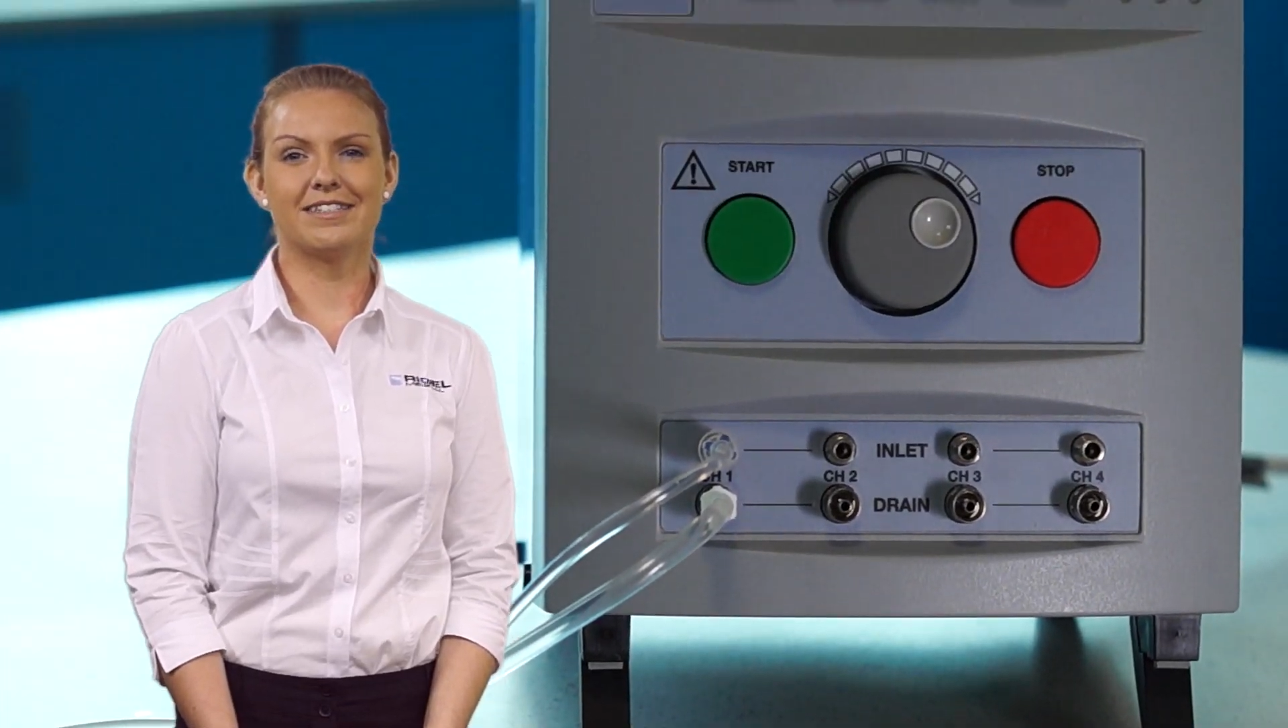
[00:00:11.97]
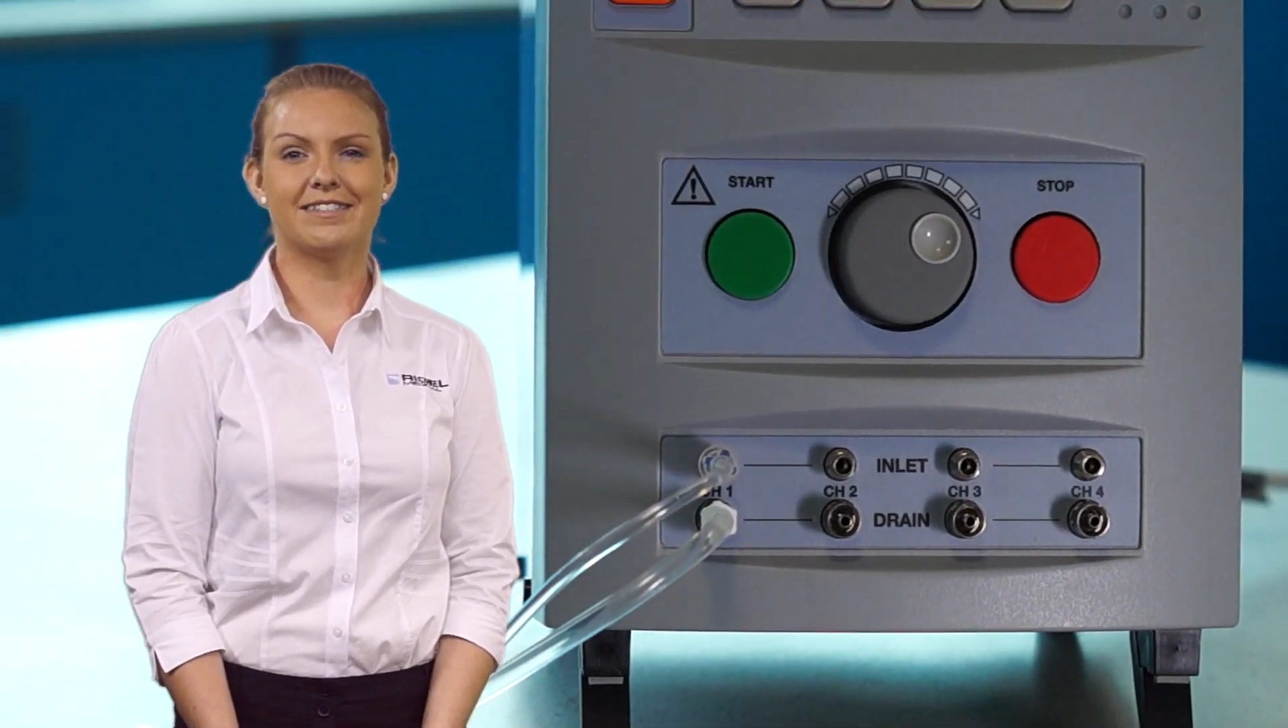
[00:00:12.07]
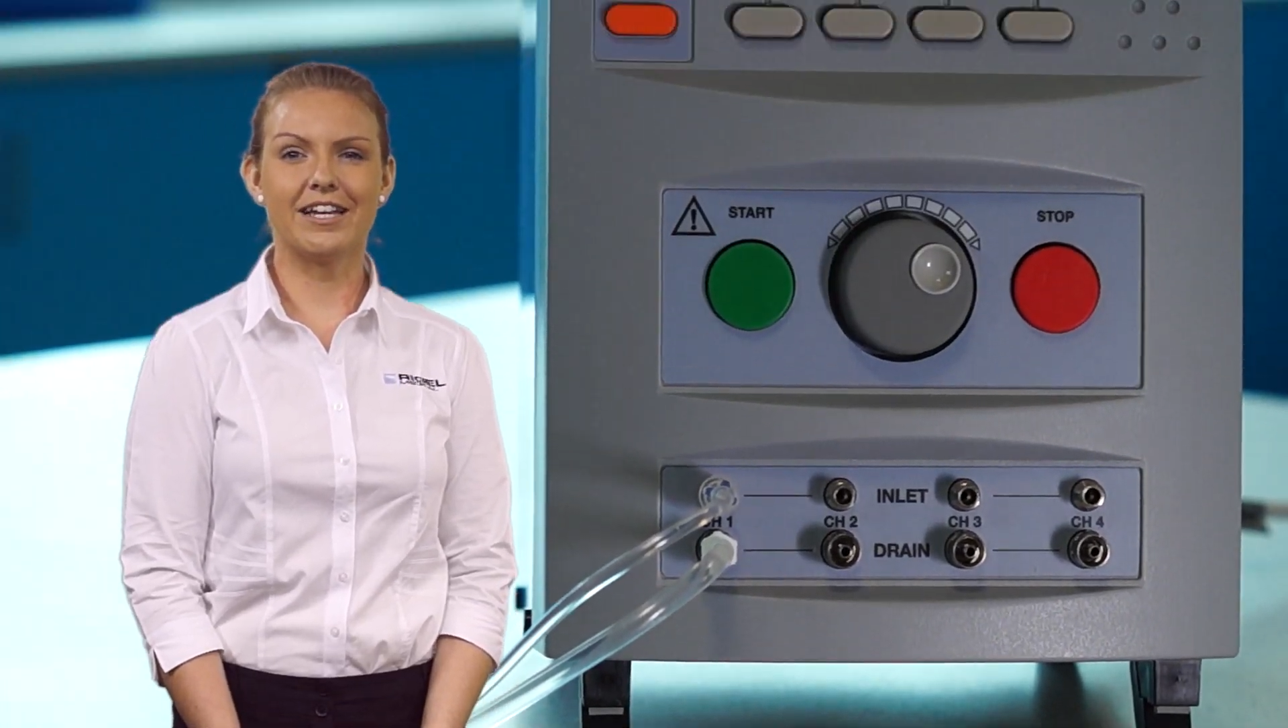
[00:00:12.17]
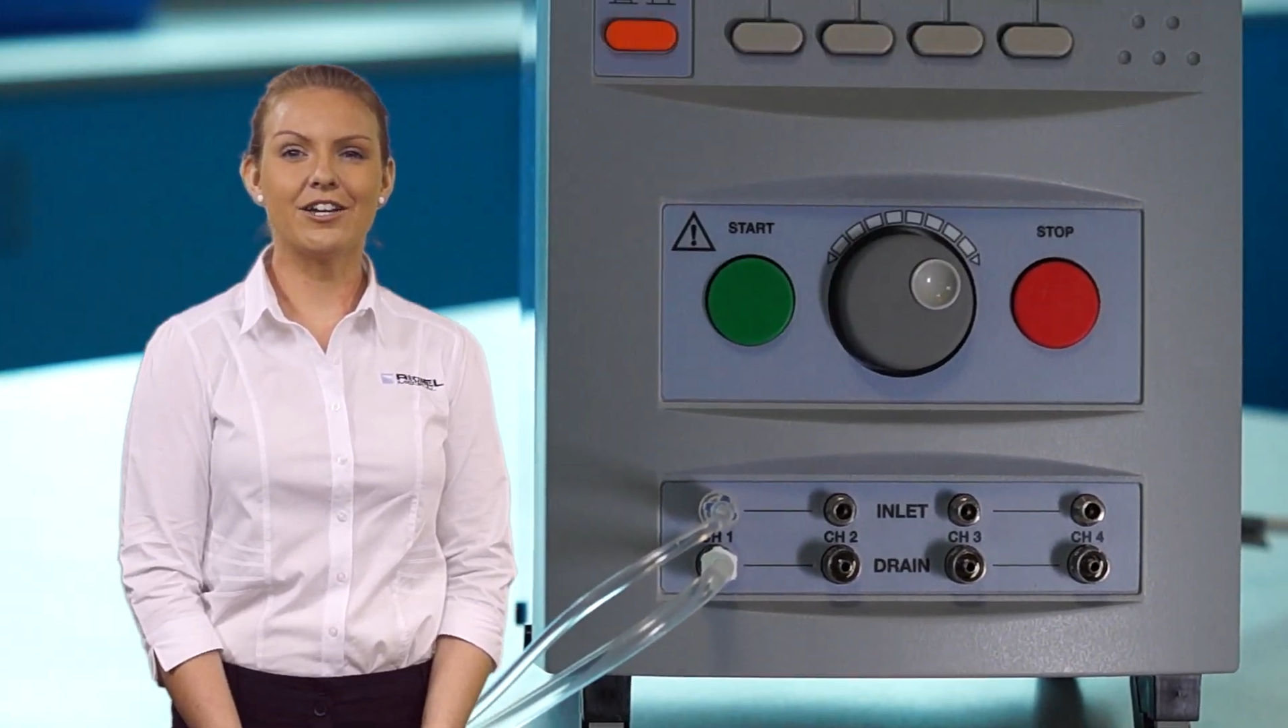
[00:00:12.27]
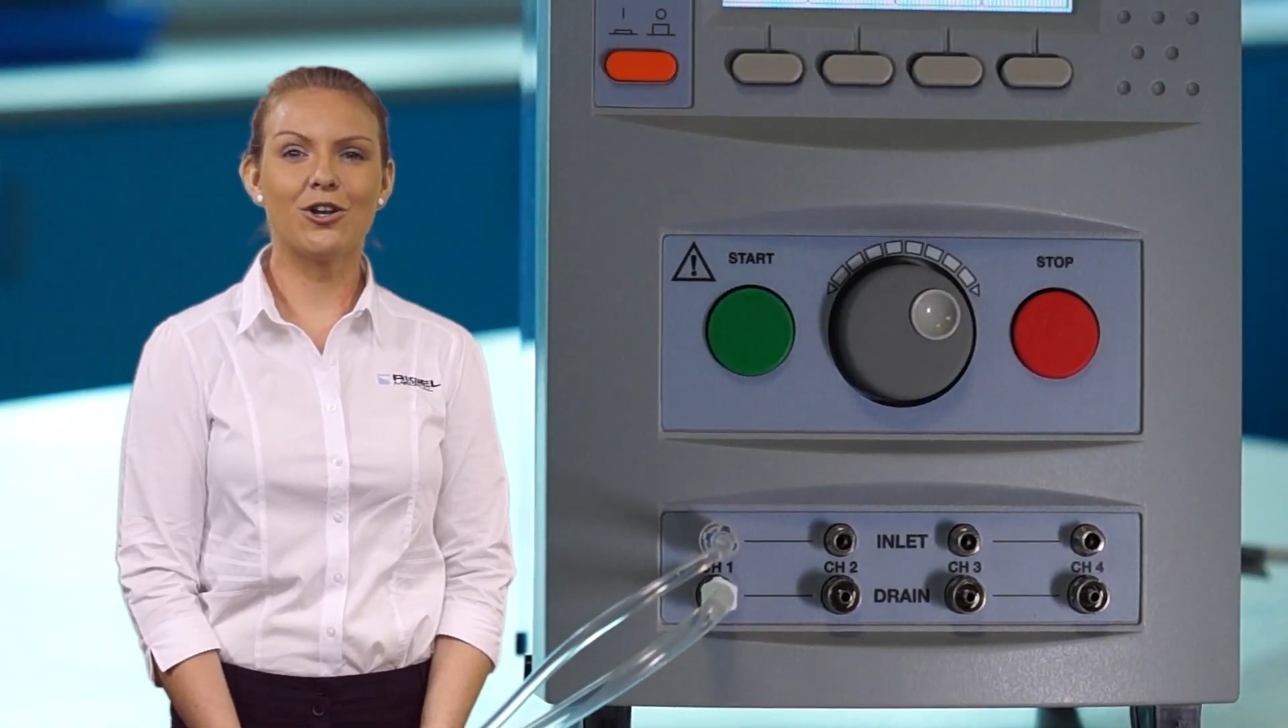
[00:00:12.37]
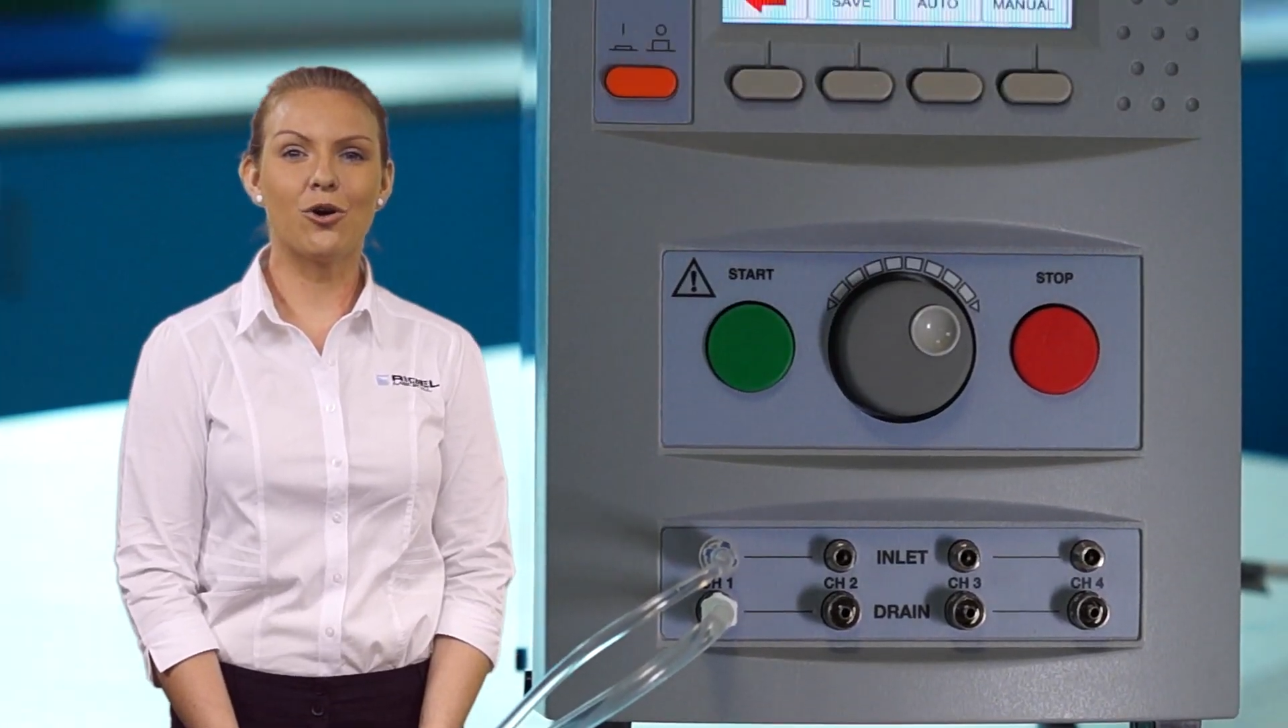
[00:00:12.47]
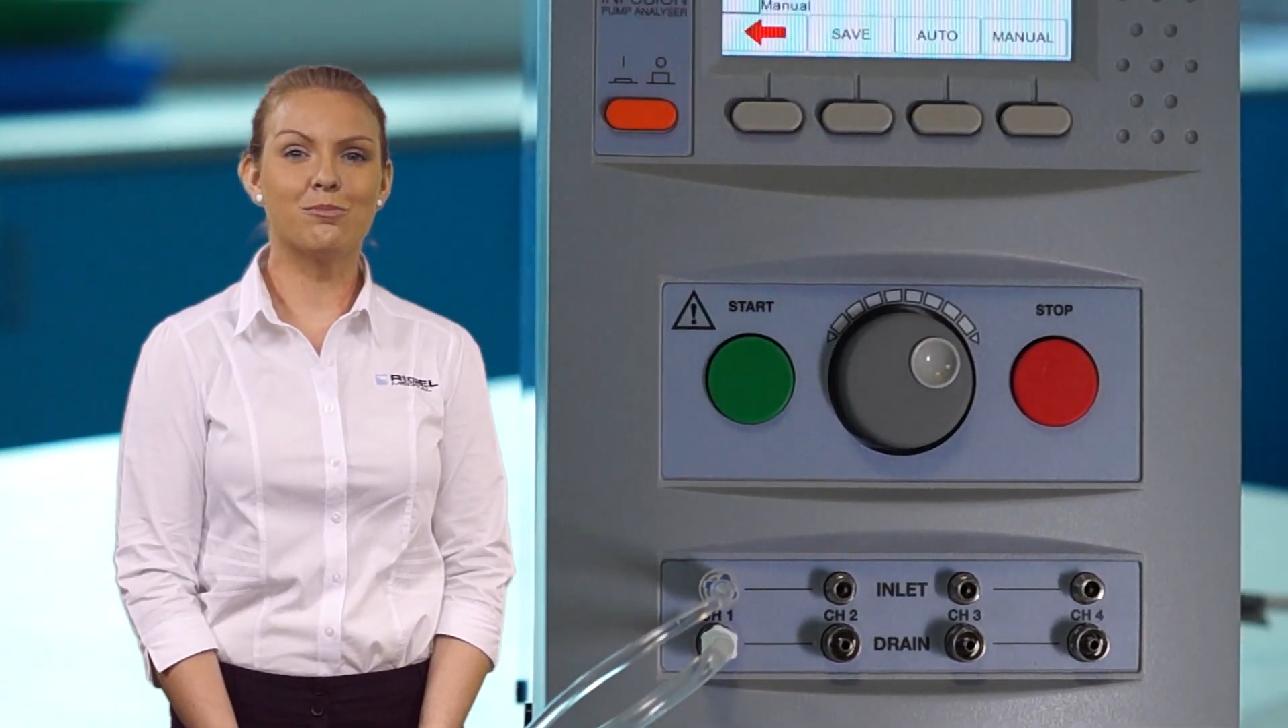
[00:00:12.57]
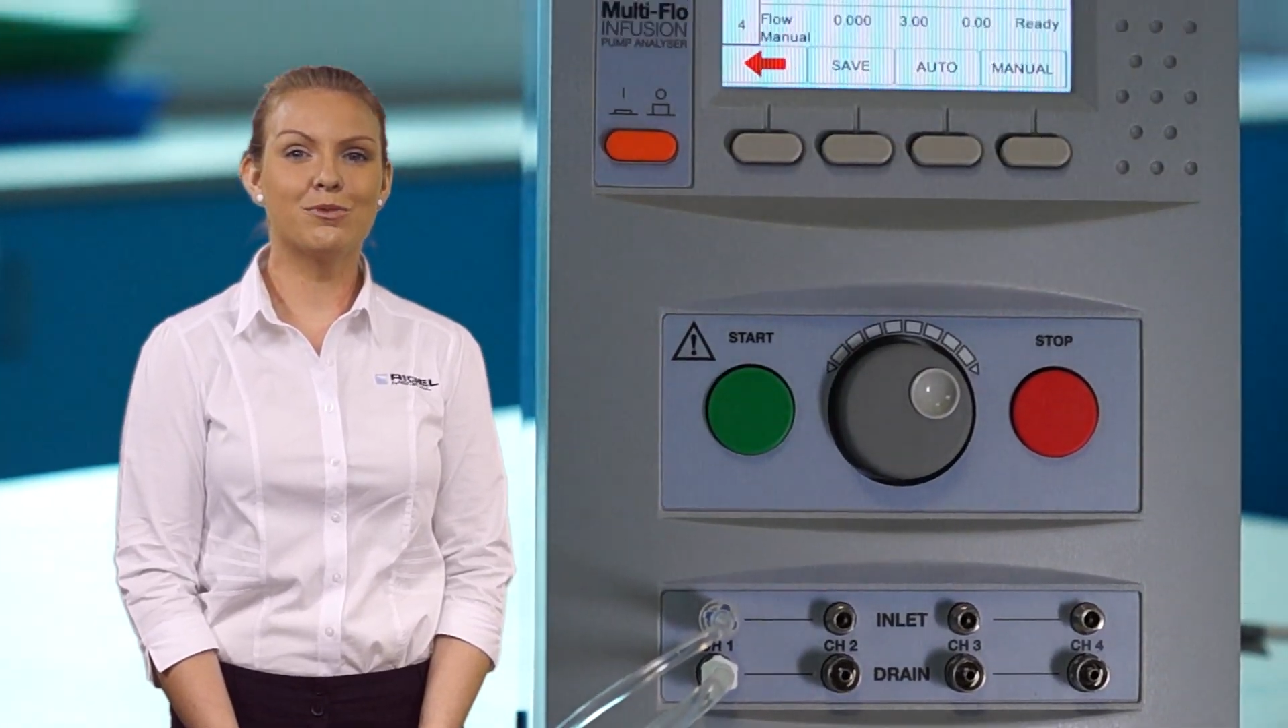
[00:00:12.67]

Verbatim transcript: a single or